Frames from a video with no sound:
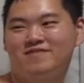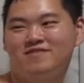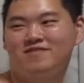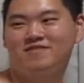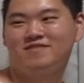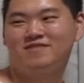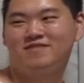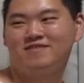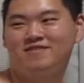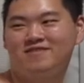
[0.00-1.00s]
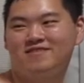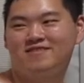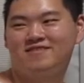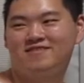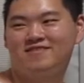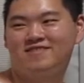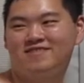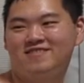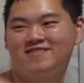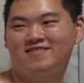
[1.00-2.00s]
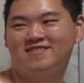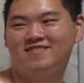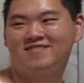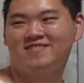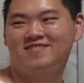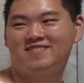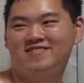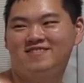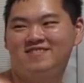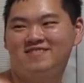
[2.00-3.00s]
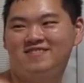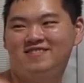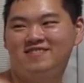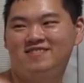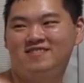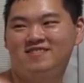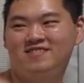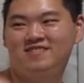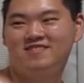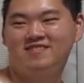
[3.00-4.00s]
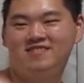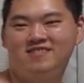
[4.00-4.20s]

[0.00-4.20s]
This person isn't speaking.